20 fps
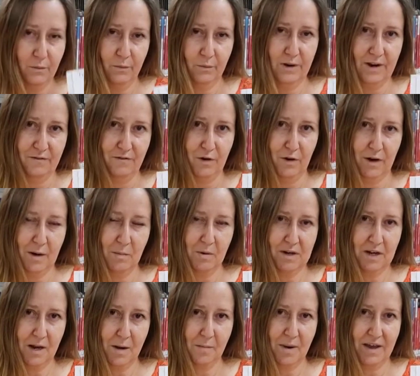if you're able
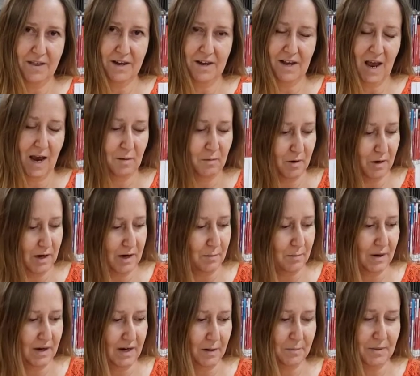to come by the library, you can
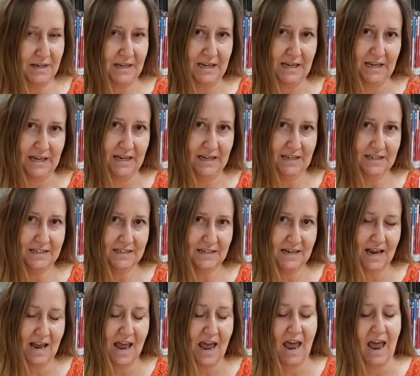pick up a kit.
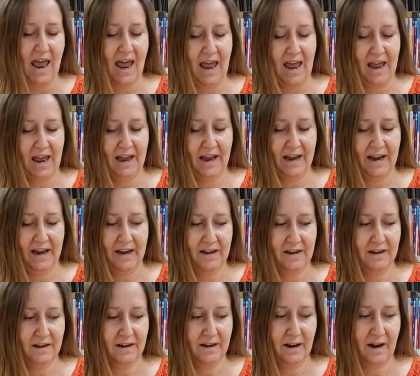
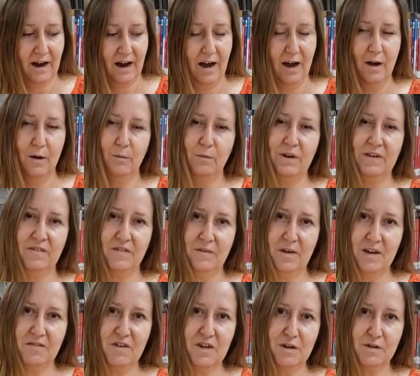And we've
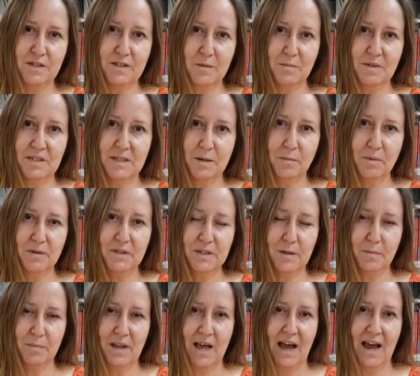given you some simple
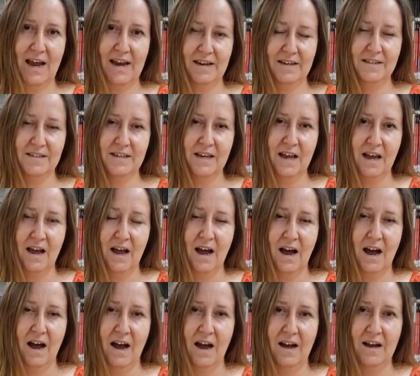supplies
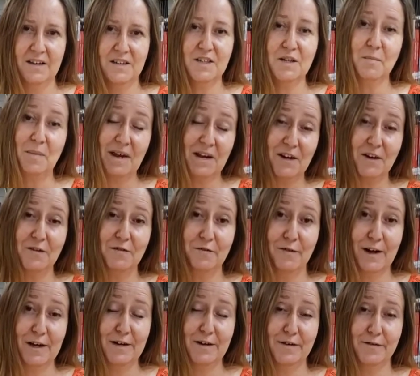to make an
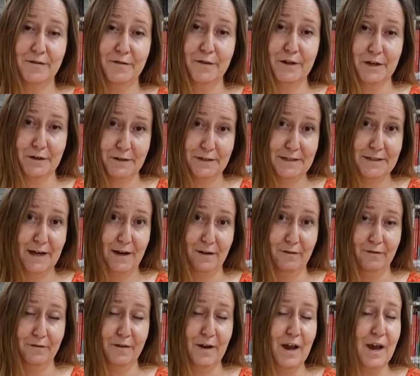ofrenda for
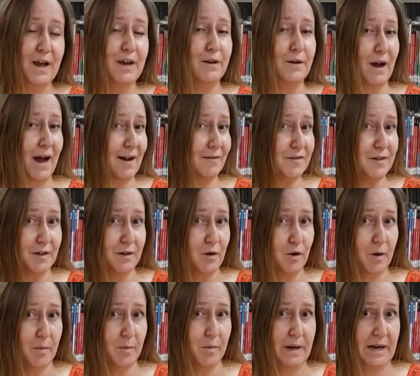yourself. You'll have to
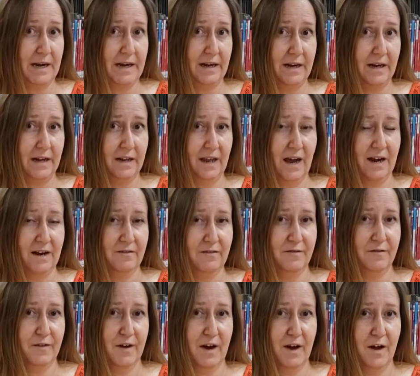incorporate a lot of
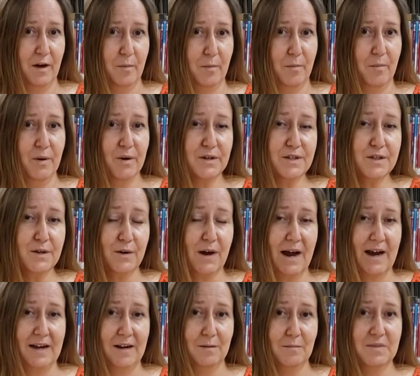personal
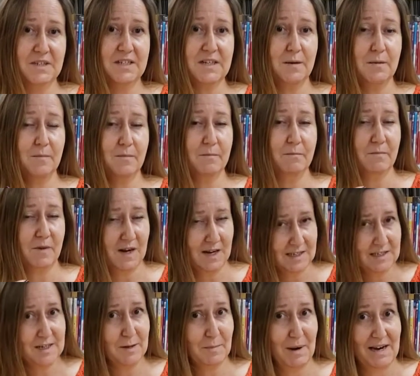items to
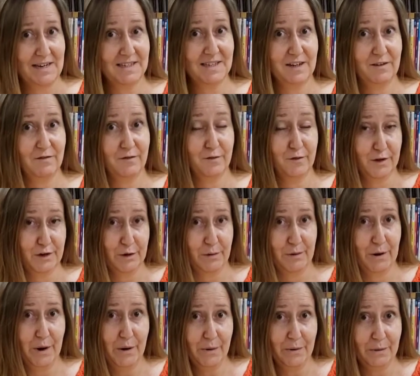customize it for your
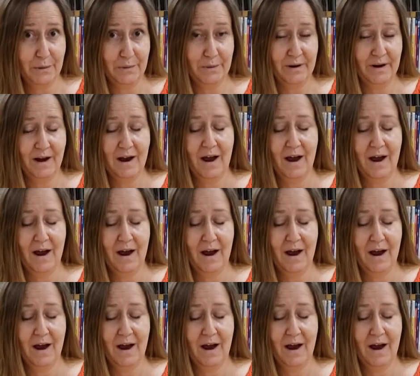own,